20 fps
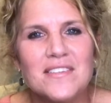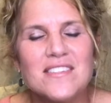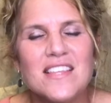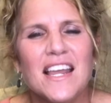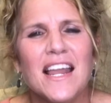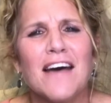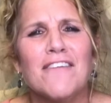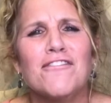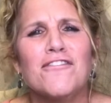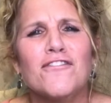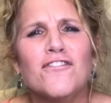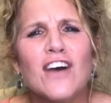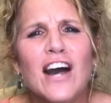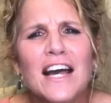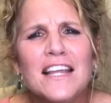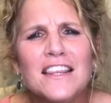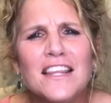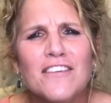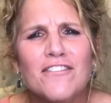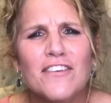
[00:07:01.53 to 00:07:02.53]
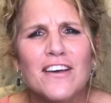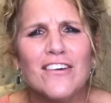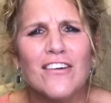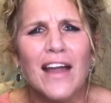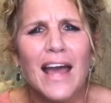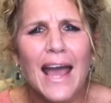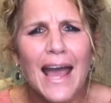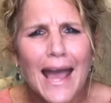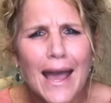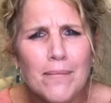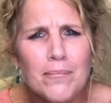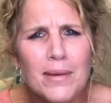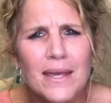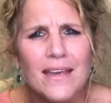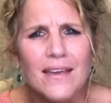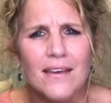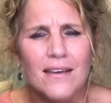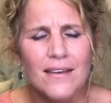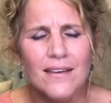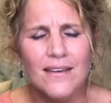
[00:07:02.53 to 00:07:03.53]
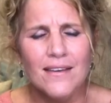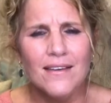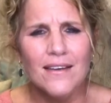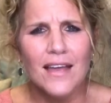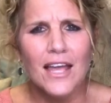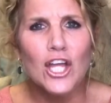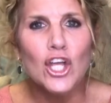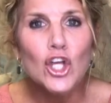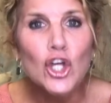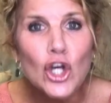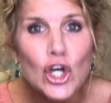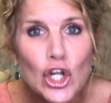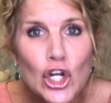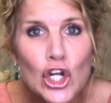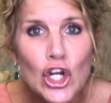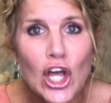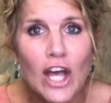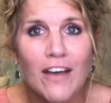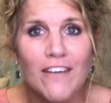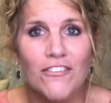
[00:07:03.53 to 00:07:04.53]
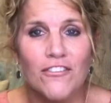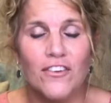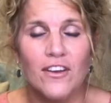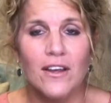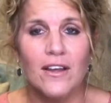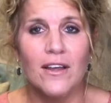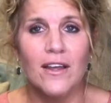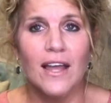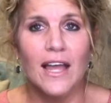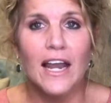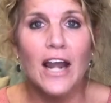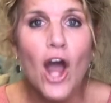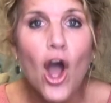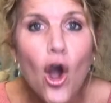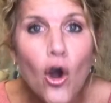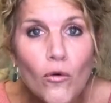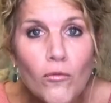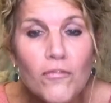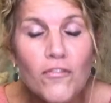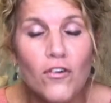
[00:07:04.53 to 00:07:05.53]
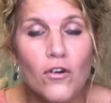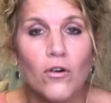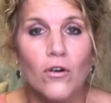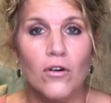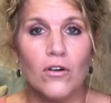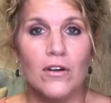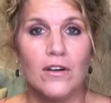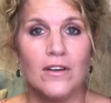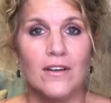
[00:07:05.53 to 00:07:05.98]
that I've finally felt happy and good enough and hopeful.